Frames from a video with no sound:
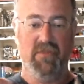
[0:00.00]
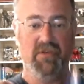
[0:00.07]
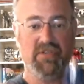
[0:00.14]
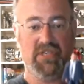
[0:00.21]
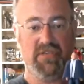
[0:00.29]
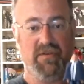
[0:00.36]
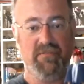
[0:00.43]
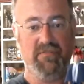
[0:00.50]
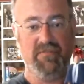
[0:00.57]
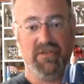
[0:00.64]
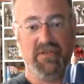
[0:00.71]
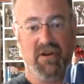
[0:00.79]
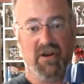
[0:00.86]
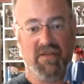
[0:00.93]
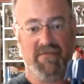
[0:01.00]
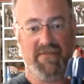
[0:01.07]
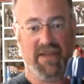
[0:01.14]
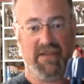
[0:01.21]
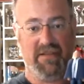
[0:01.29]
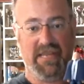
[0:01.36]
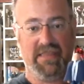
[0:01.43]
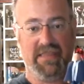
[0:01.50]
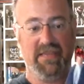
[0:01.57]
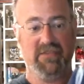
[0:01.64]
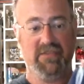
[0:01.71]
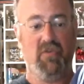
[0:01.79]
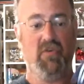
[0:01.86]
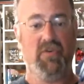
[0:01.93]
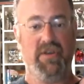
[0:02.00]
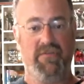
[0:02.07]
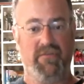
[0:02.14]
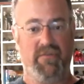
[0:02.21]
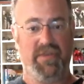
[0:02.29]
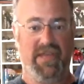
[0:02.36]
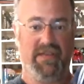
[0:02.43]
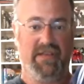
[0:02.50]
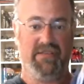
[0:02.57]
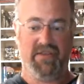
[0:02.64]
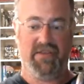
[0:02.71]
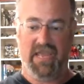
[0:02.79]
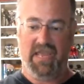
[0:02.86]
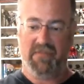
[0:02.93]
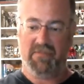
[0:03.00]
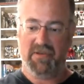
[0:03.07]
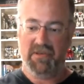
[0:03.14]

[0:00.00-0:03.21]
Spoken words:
Most of them are found like this, or even without their cape.